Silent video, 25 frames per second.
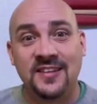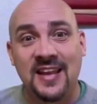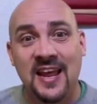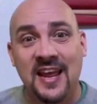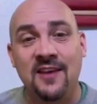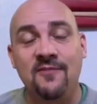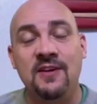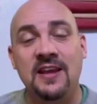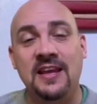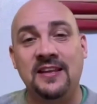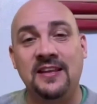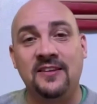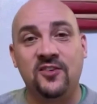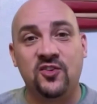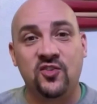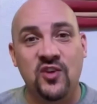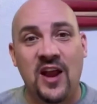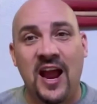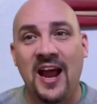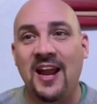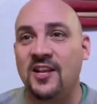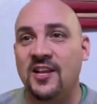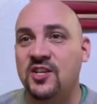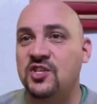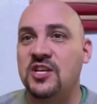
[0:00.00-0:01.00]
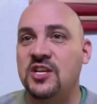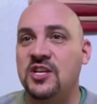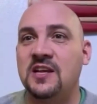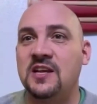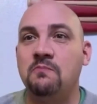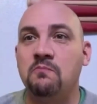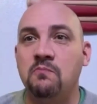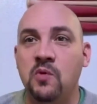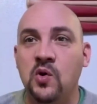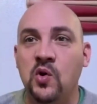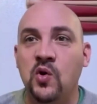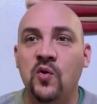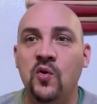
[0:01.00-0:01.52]
saving
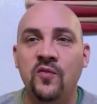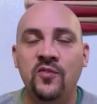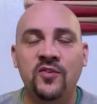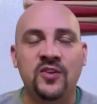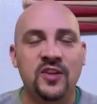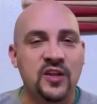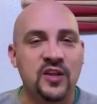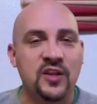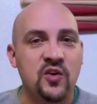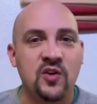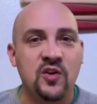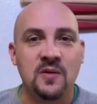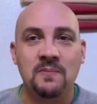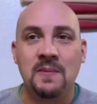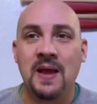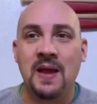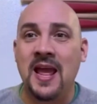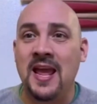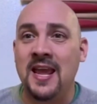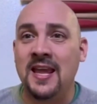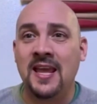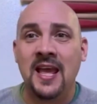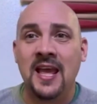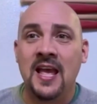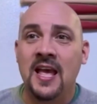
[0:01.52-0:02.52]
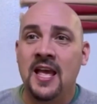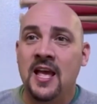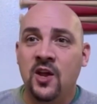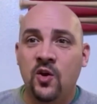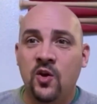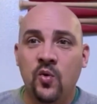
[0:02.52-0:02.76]
strategy moves that you can make